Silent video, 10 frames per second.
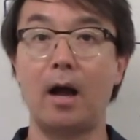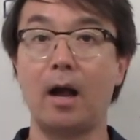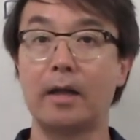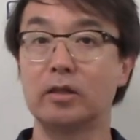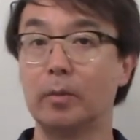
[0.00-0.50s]

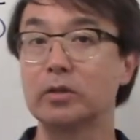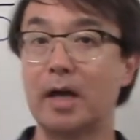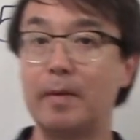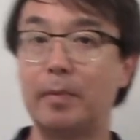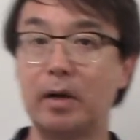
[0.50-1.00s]
It's almost
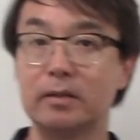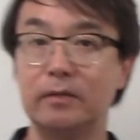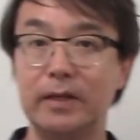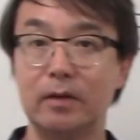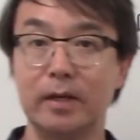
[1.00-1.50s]
time to pause the
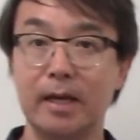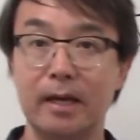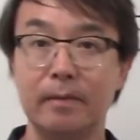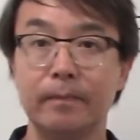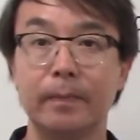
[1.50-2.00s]
video
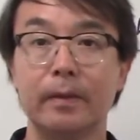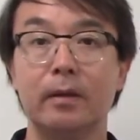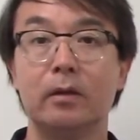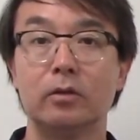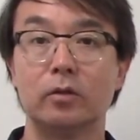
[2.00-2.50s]
again.
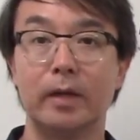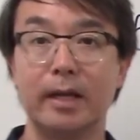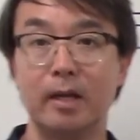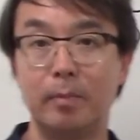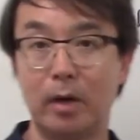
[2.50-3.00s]
So when I
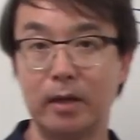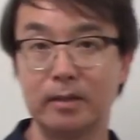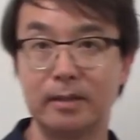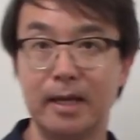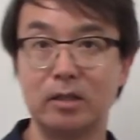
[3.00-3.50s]
get in a pause
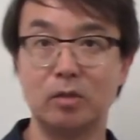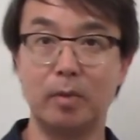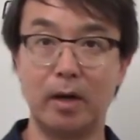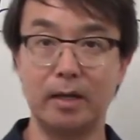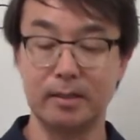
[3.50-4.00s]
stance, you
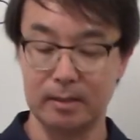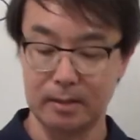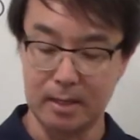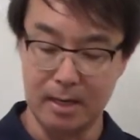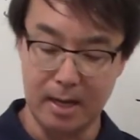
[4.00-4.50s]
pause it,
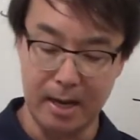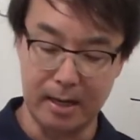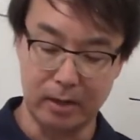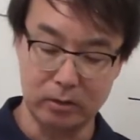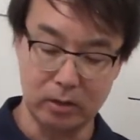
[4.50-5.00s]
and
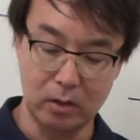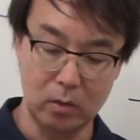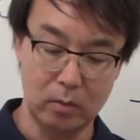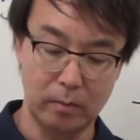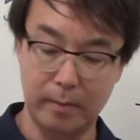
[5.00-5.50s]
I'll
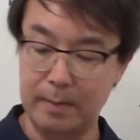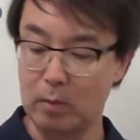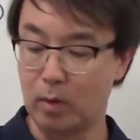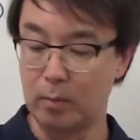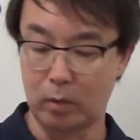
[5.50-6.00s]
do maybe
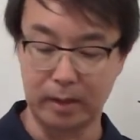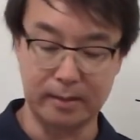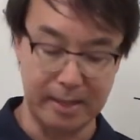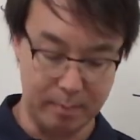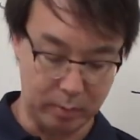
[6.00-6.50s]
one more
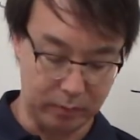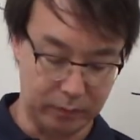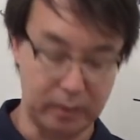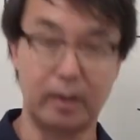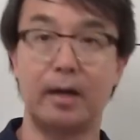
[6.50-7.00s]
example
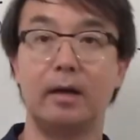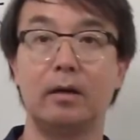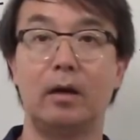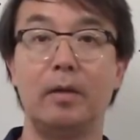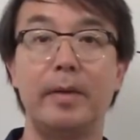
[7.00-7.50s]
for
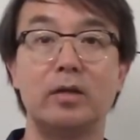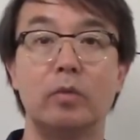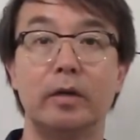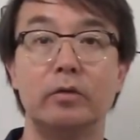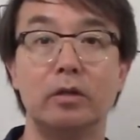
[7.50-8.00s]
on page
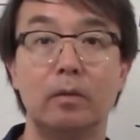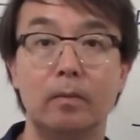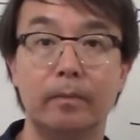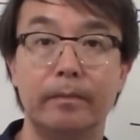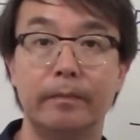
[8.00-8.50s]
102.
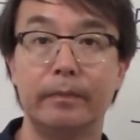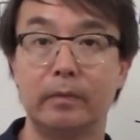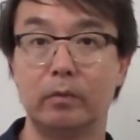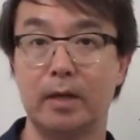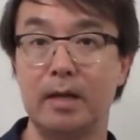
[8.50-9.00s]

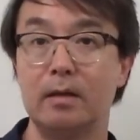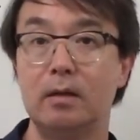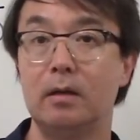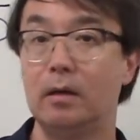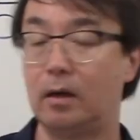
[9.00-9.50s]
Okay?
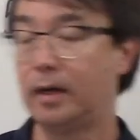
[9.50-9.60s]
All right,